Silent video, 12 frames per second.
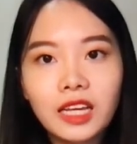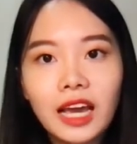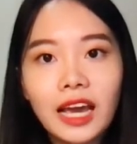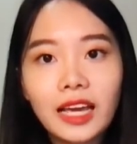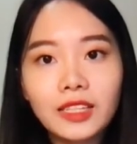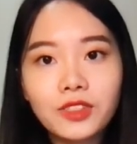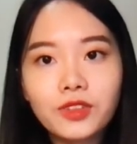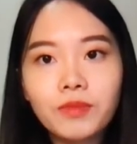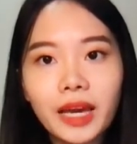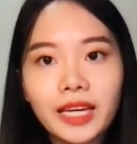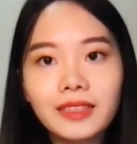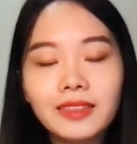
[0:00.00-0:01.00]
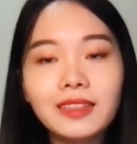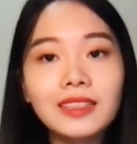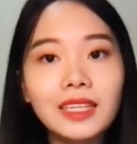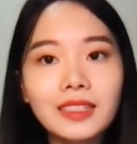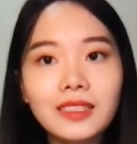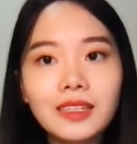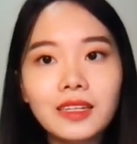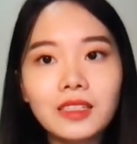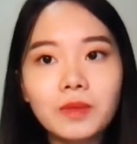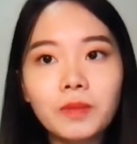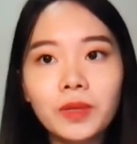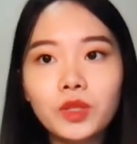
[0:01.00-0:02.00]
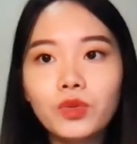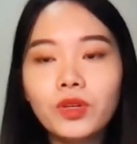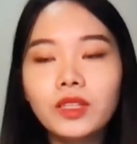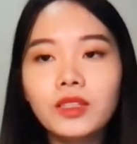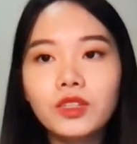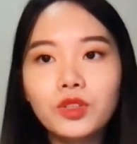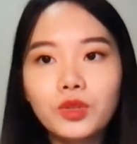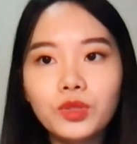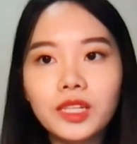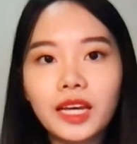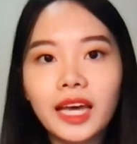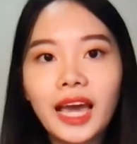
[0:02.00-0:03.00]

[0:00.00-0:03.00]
is to make the distance between the user